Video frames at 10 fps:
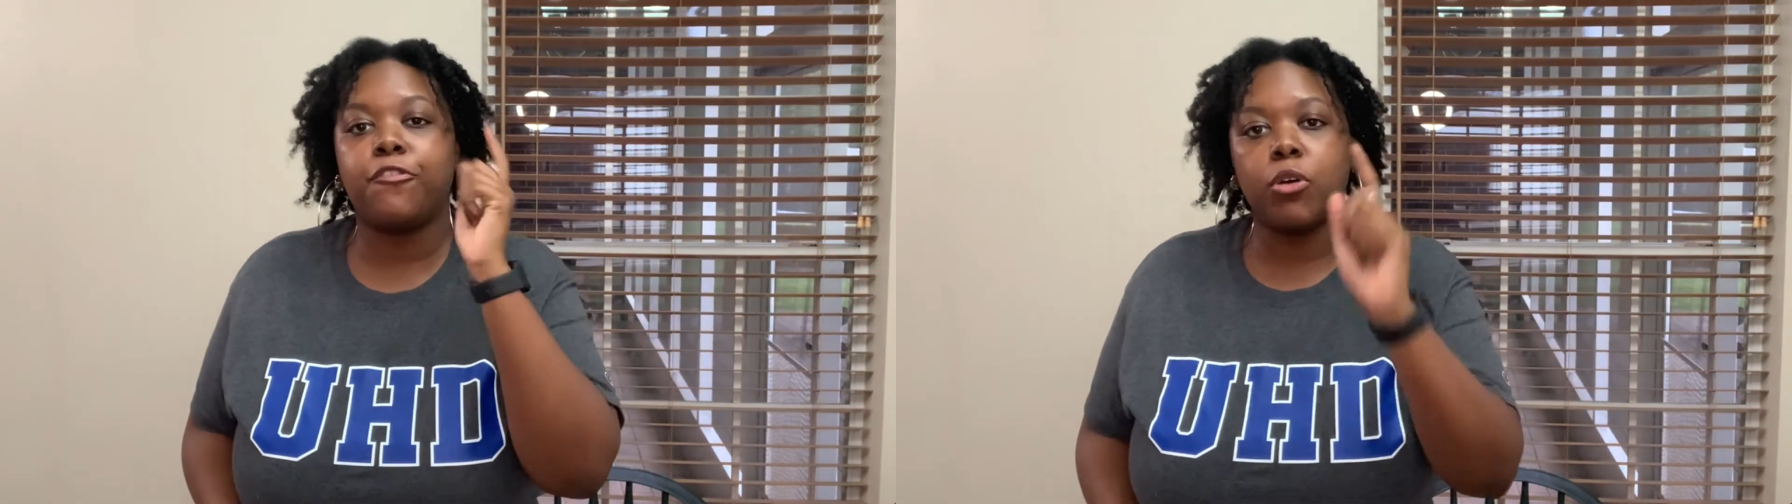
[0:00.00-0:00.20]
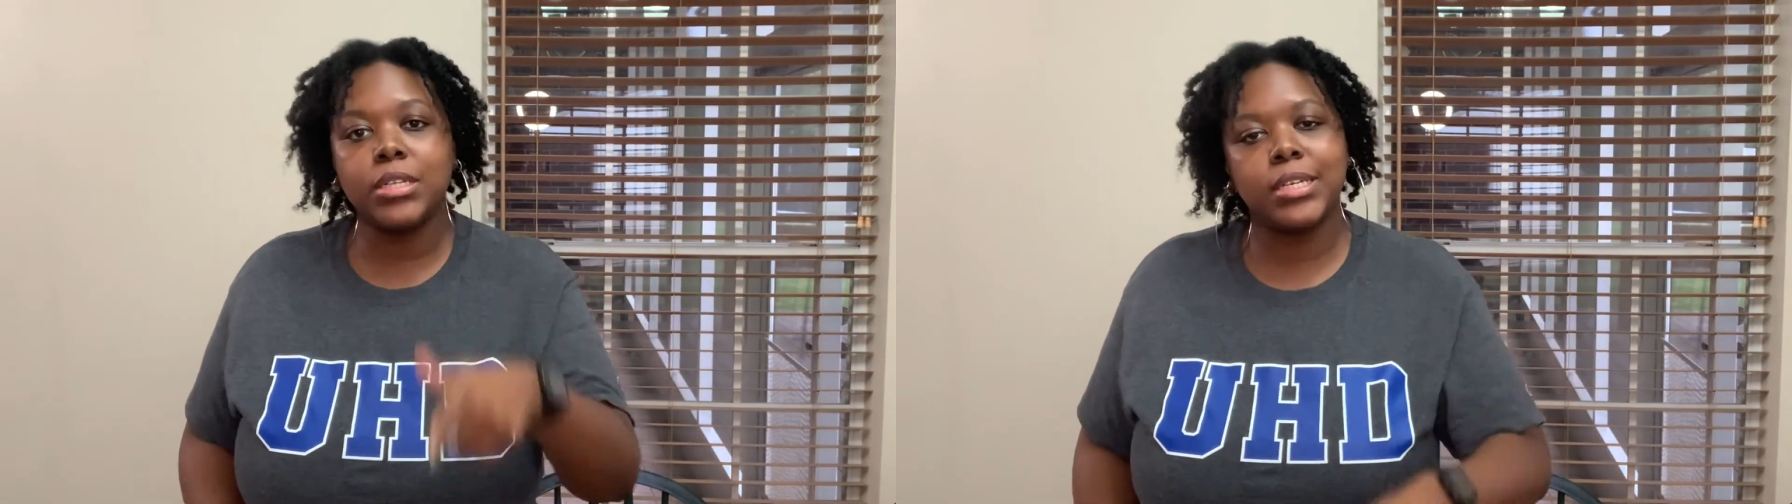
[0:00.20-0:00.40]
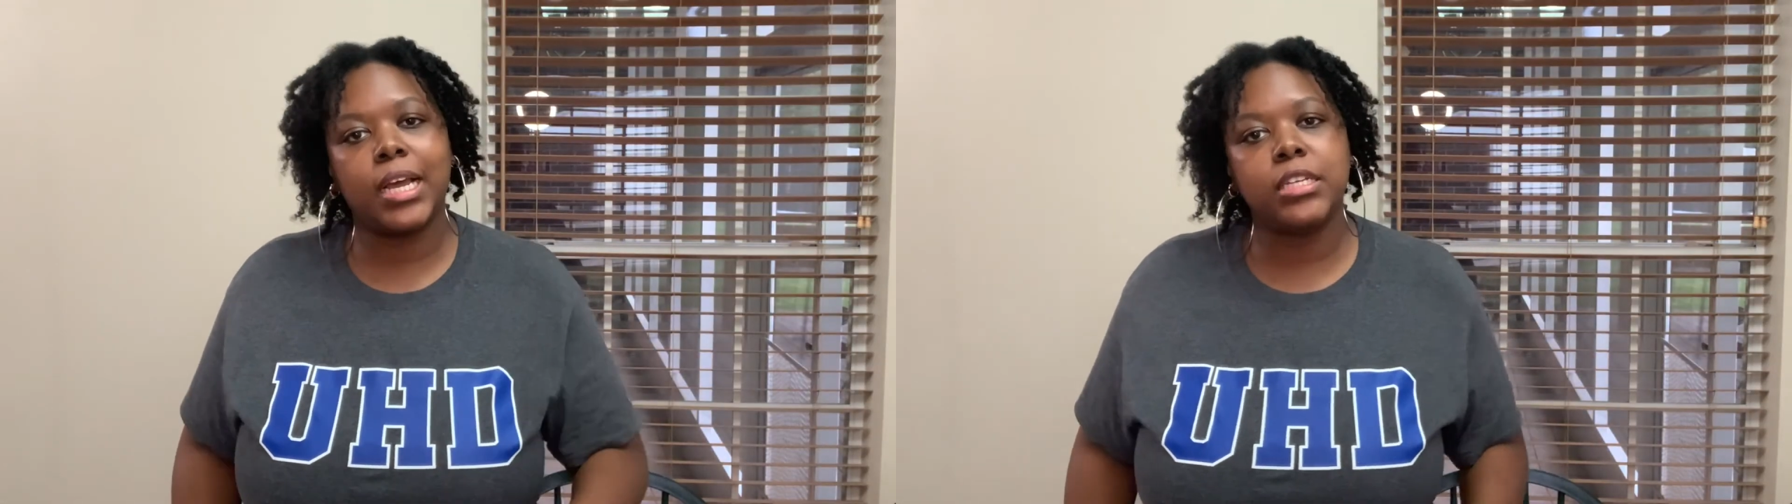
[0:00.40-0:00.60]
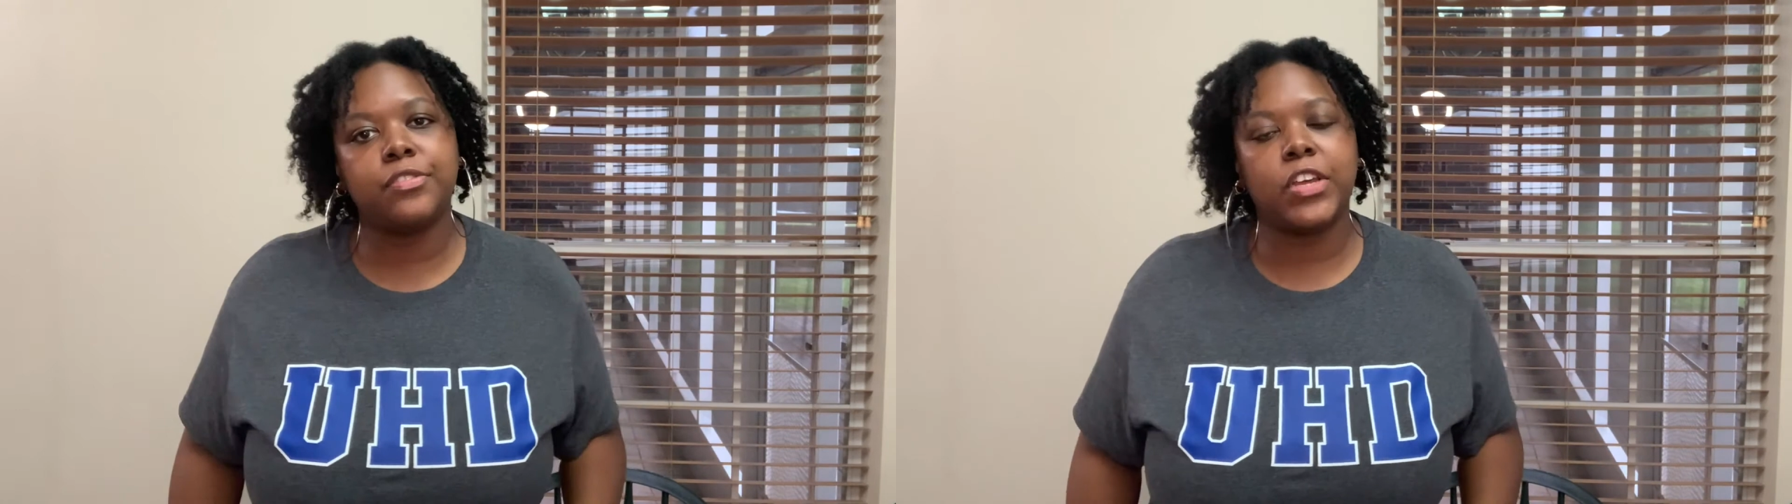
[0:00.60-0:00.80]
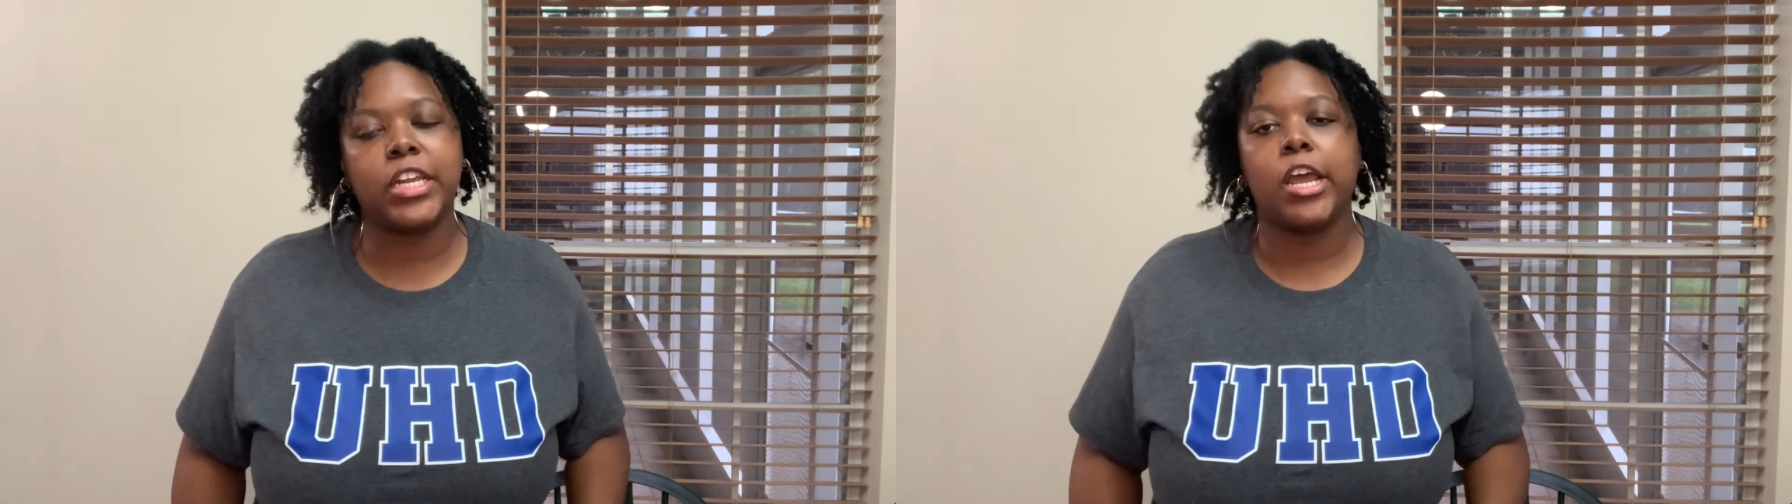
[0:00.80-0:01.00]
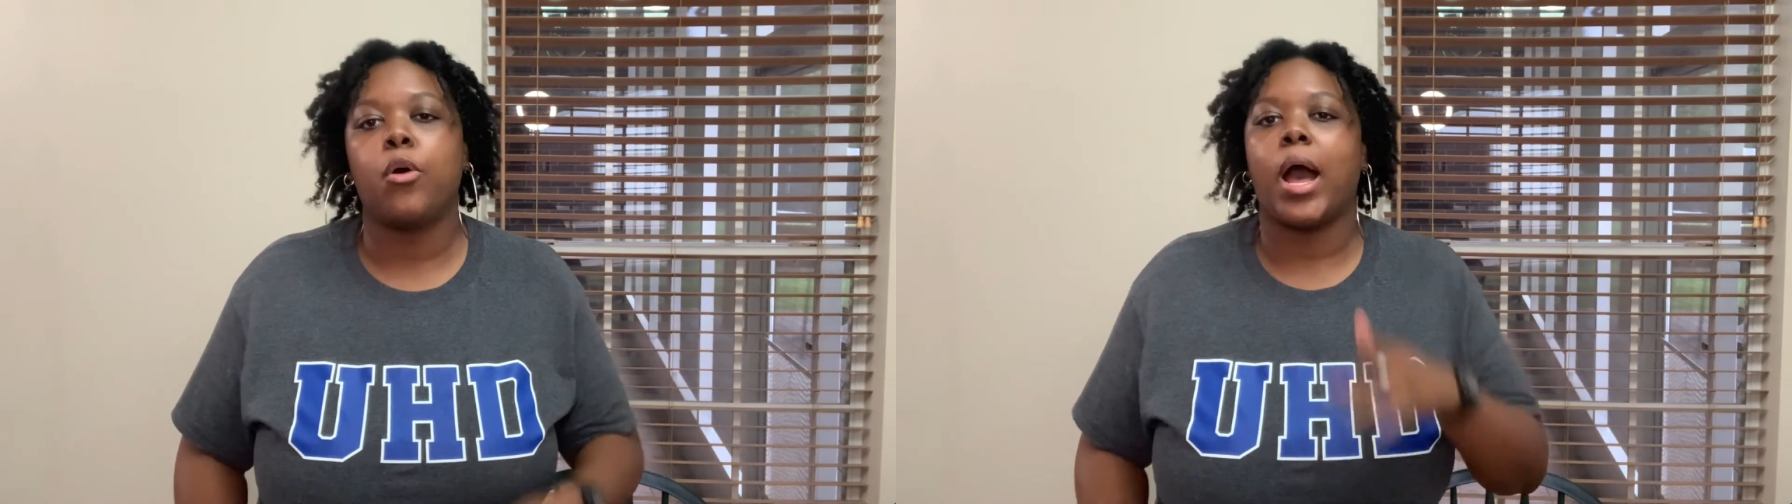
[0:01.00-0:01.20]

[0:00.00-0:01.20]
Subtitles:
for today's video.